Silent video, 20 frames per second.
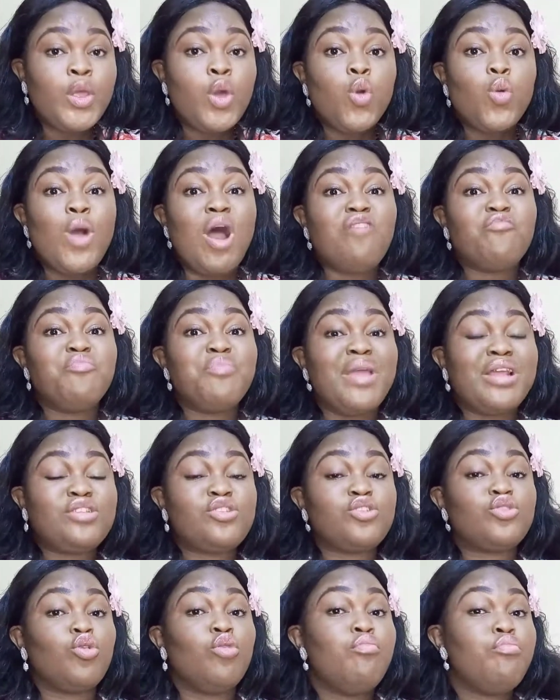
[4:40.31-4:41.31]
who have made
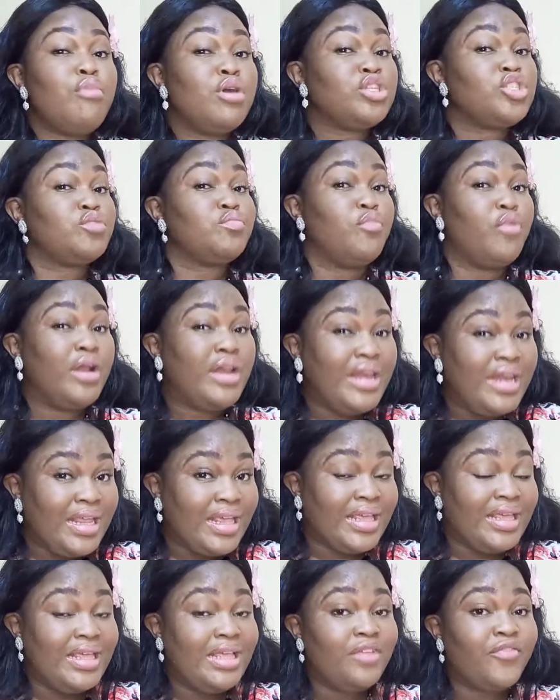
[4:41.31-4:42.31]
so much
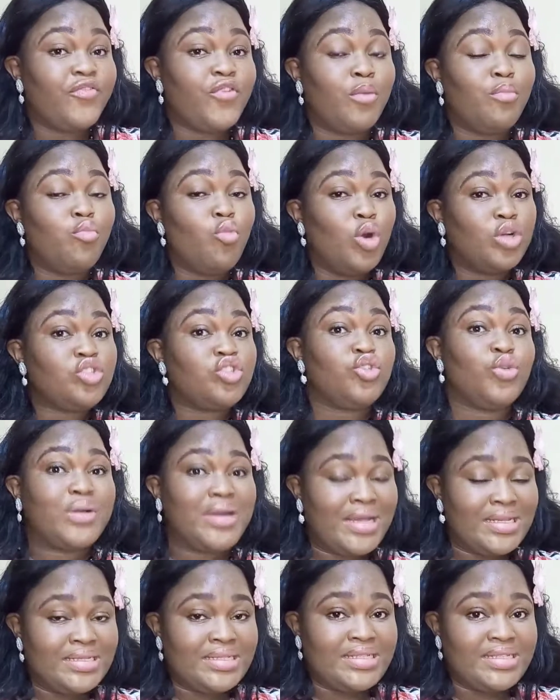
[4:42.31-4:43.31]
money from what you
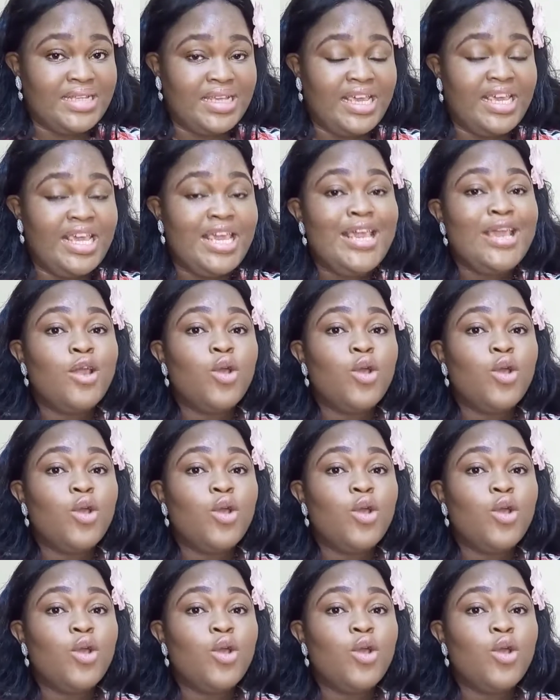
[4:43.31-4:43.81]
can see,